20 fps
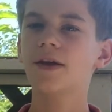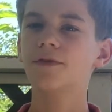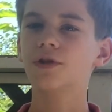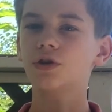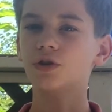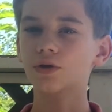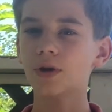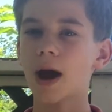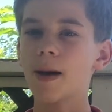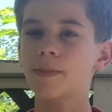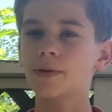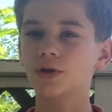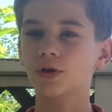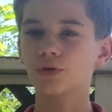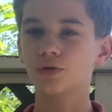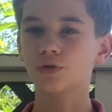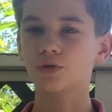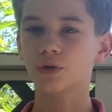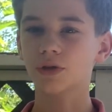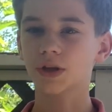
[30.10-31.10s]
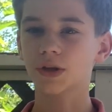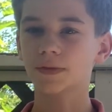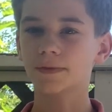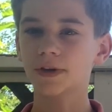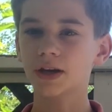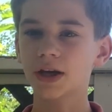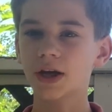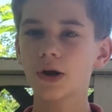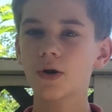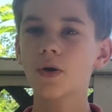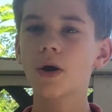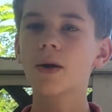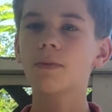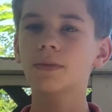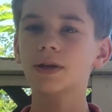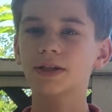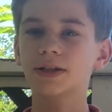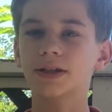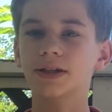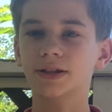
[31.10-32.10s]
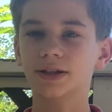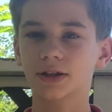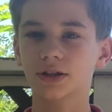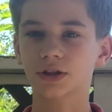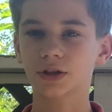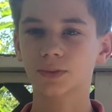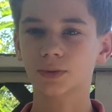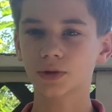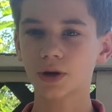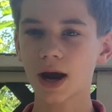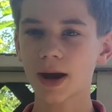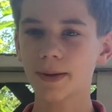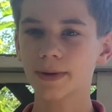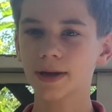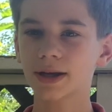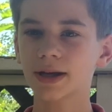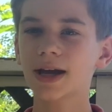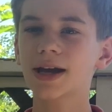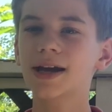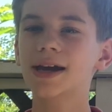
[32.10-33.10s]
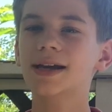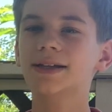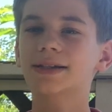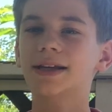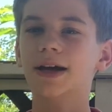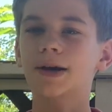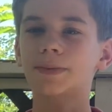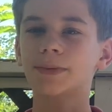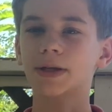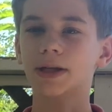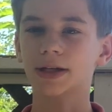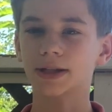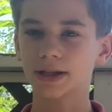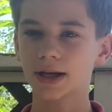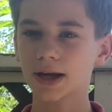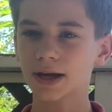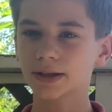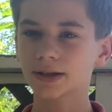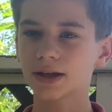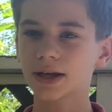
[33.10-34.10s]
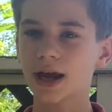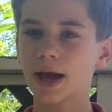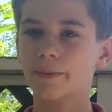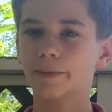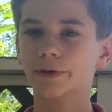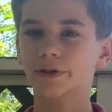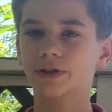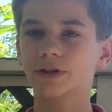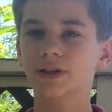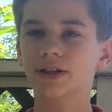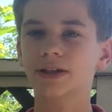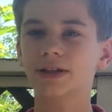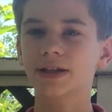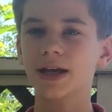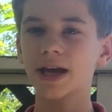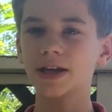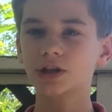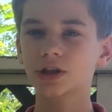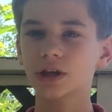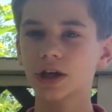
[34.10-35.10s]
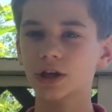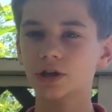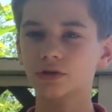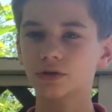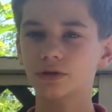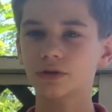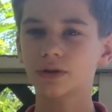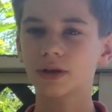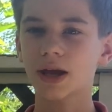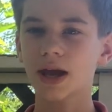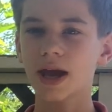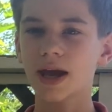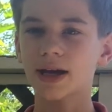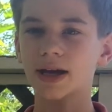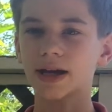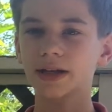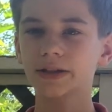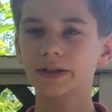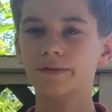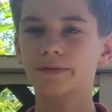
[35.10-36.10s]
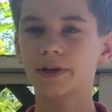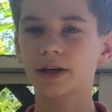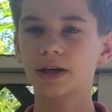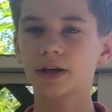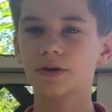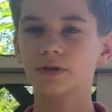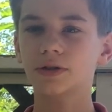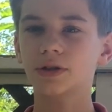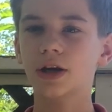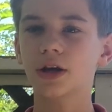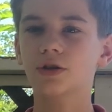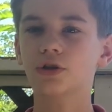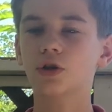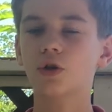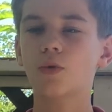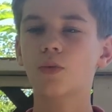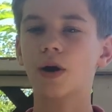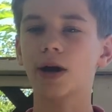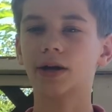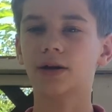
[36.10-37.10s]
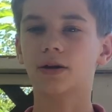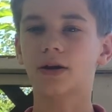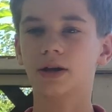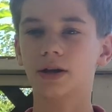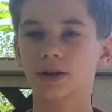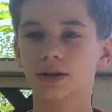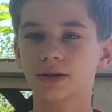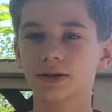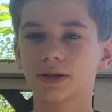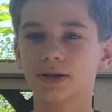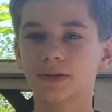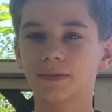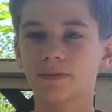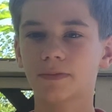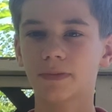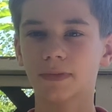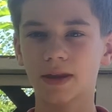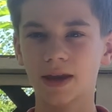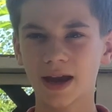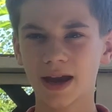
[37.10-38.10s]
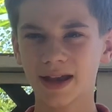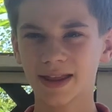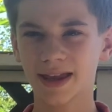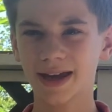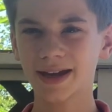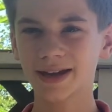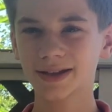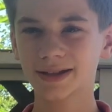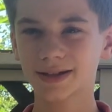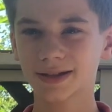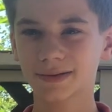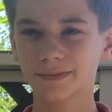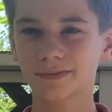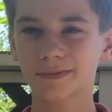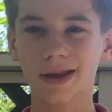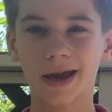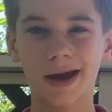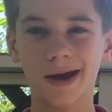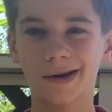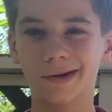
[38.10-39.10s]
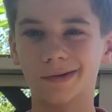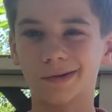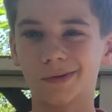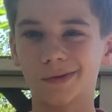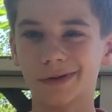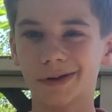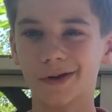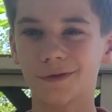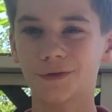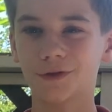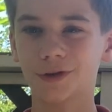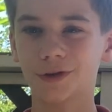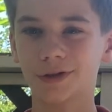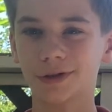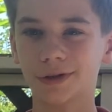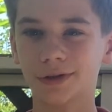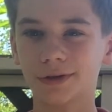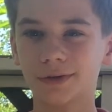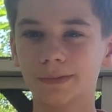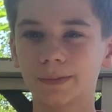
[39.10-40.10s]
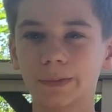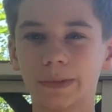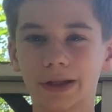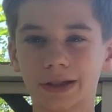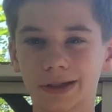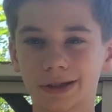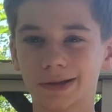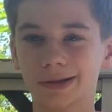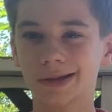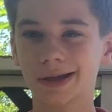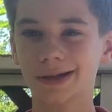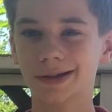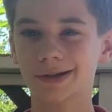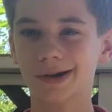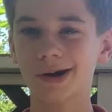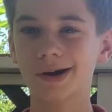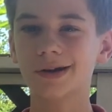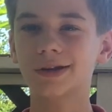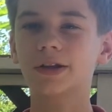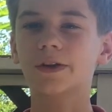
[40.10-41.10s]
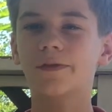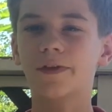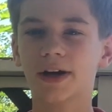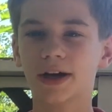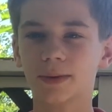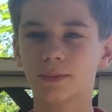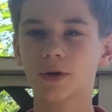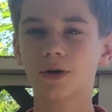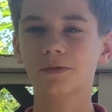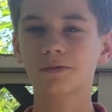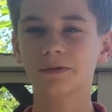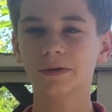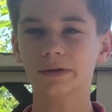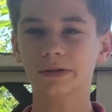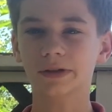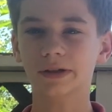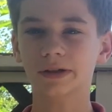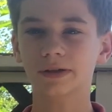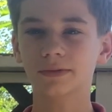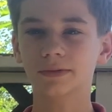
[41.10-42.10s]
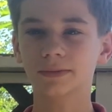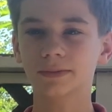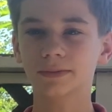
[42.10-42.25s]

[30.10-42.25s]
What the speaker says: If you do happen to enjoy this video, please consider subscribing, as it helps out a ton and pushes these educational kinds of videos to a wider audience. Thanks, and without further ado, let's get started defining probability.